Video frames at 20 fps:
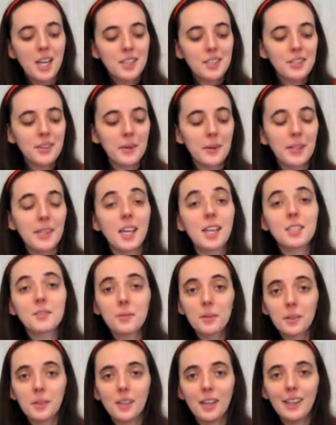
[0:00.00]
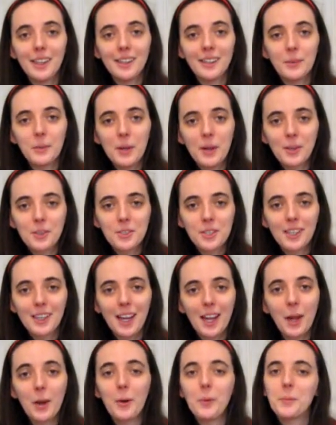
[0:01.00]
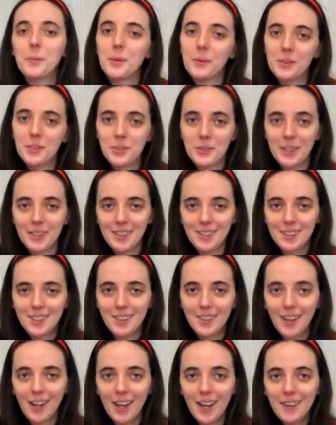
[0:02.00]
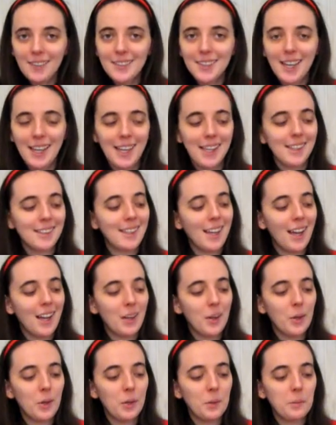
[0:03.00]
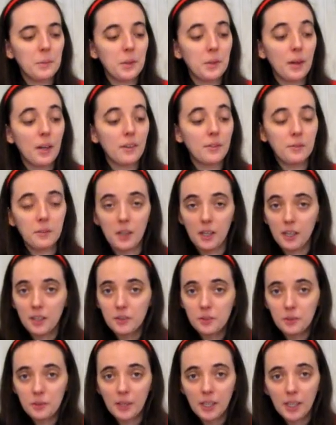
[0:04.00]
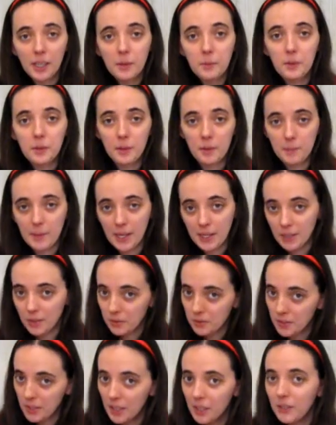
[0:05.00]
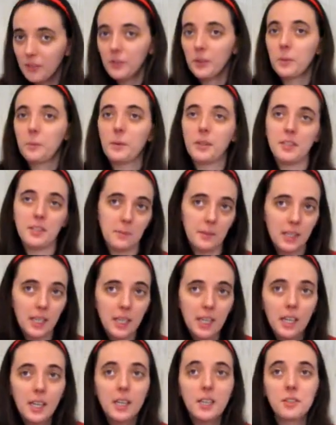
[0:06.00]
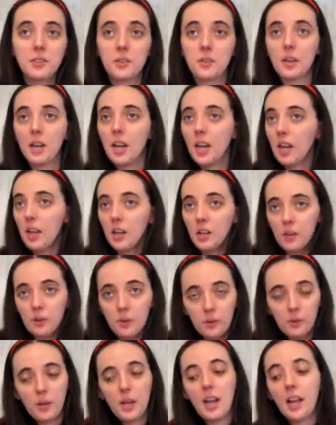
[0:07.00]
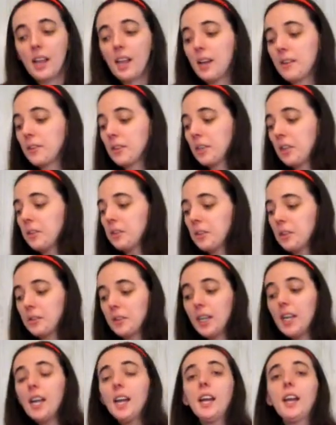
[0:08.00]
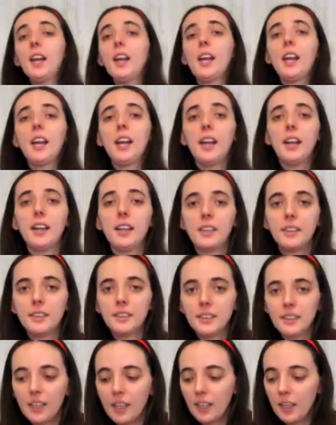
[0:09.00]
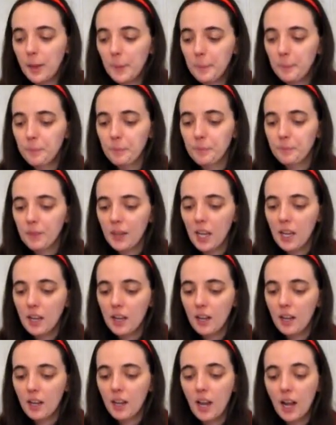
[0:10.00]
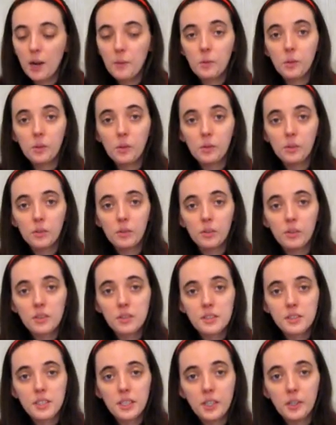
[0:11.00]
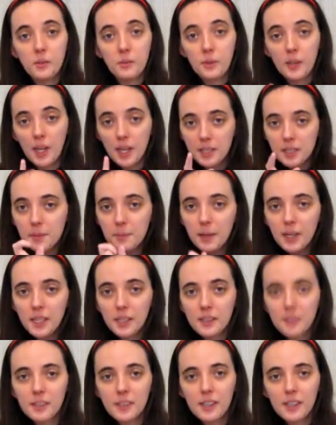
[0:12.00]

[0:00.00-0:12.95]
So anyway, thanks for watching. I hope you enjoyed this craft, and I hope you have fun doing it by yourself or with some kids or however you do it. And I will see you next month.